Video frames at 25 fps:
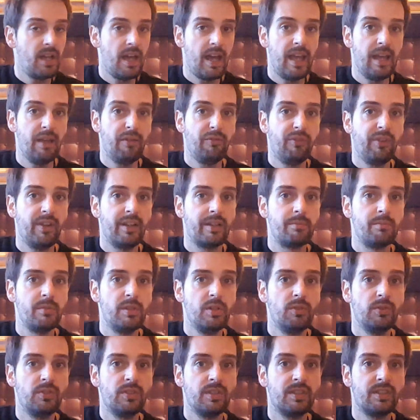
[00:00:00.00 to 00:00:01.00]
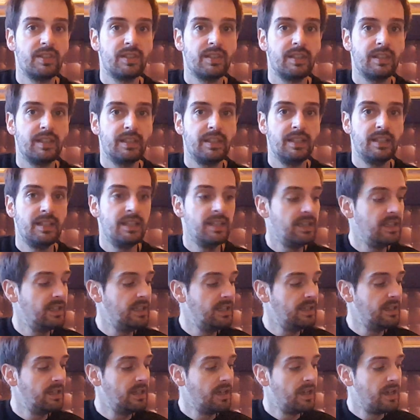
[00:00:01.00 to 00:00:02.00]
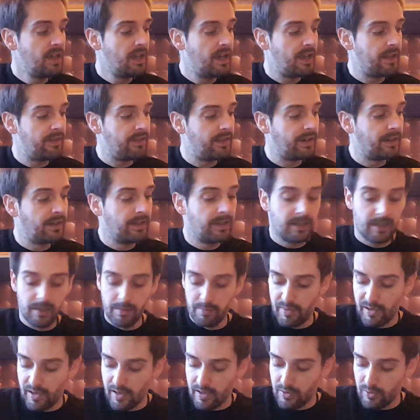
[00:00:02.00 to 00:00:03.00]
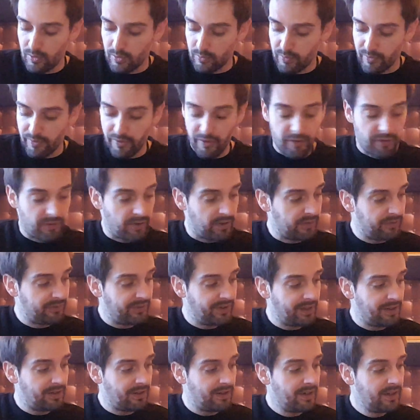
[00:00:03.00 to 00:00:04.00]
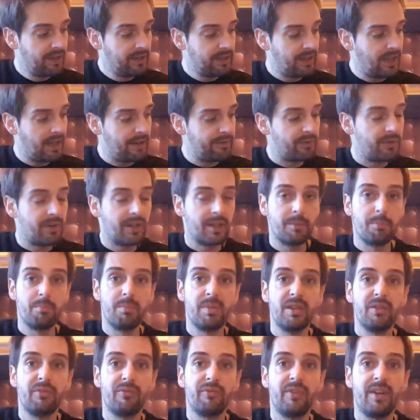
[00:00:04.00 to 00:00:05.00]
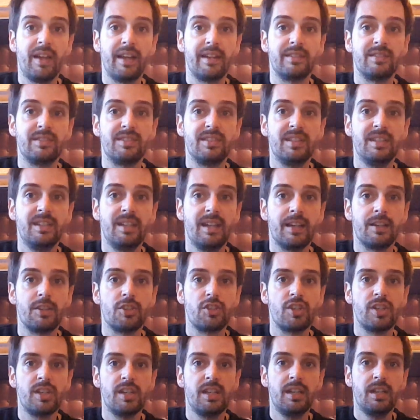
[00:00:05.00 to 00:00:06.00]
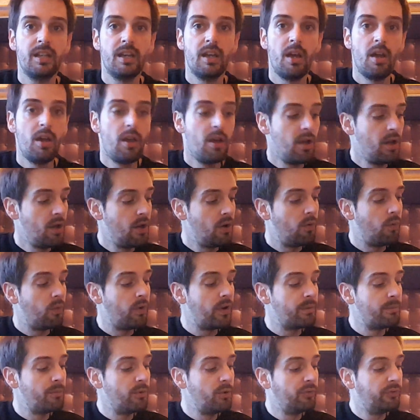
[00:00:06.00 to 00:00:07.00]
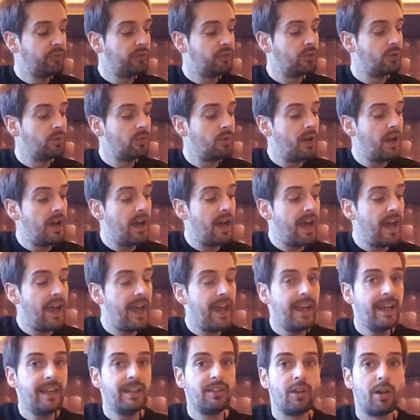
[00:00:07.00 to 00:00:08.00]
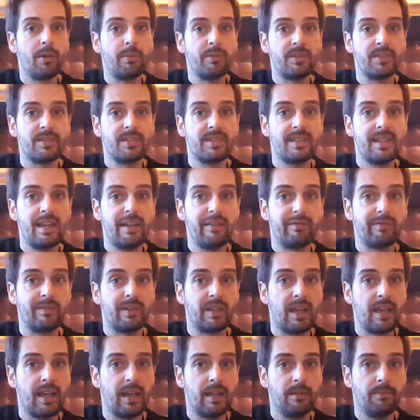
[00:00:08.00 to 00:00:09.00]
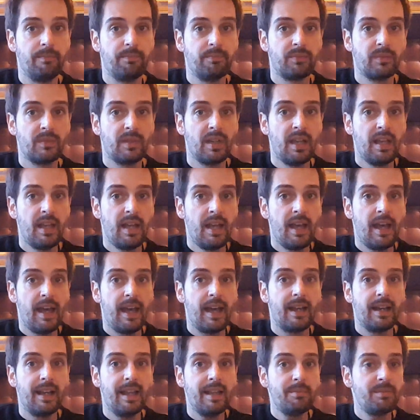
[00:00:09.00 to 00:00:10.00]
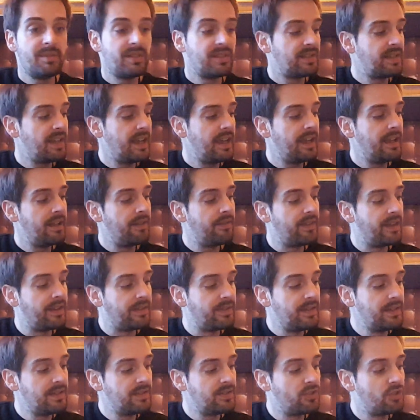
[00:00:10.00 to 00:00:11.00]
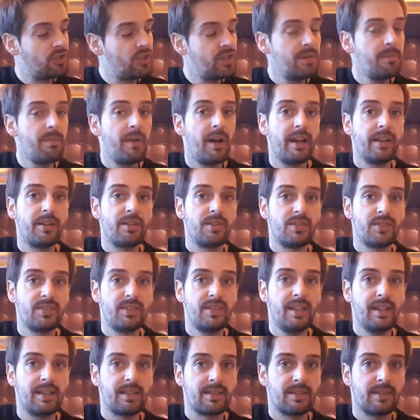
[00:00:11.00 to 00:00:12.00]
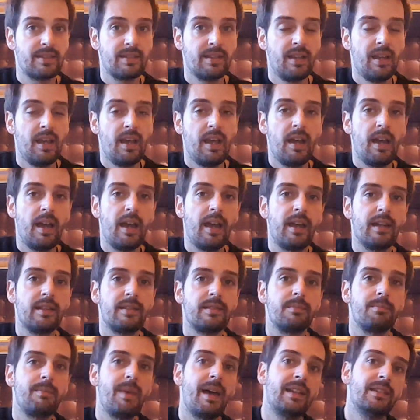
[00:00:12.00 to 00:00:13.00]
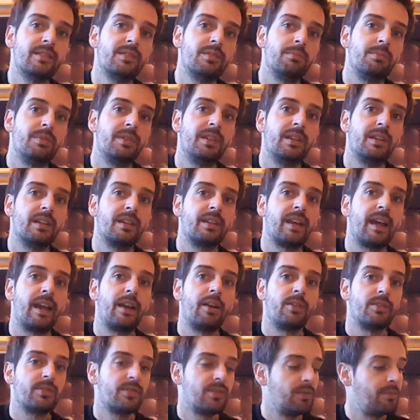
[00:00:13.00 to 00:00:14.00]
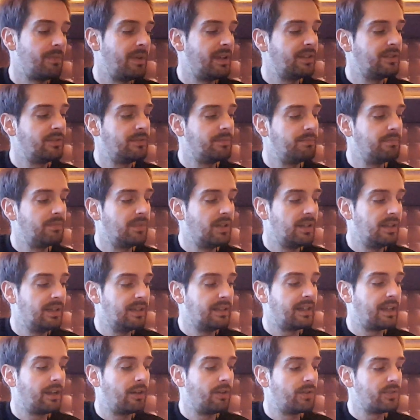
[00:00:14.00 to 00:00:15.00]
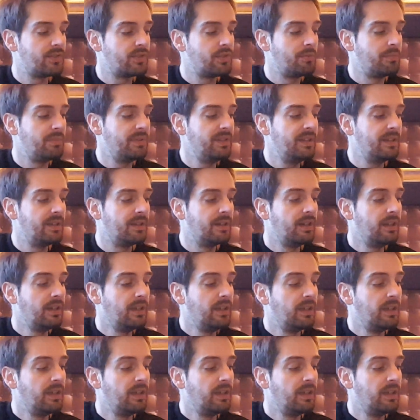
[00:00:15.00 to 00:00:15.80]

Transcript: A flat muted, E, and then a little bar chord with the 3rd finger covering B flat, D and G, we move to A dominant 7 again. And let me say that this G minor 6, it's meant to be, it can also be a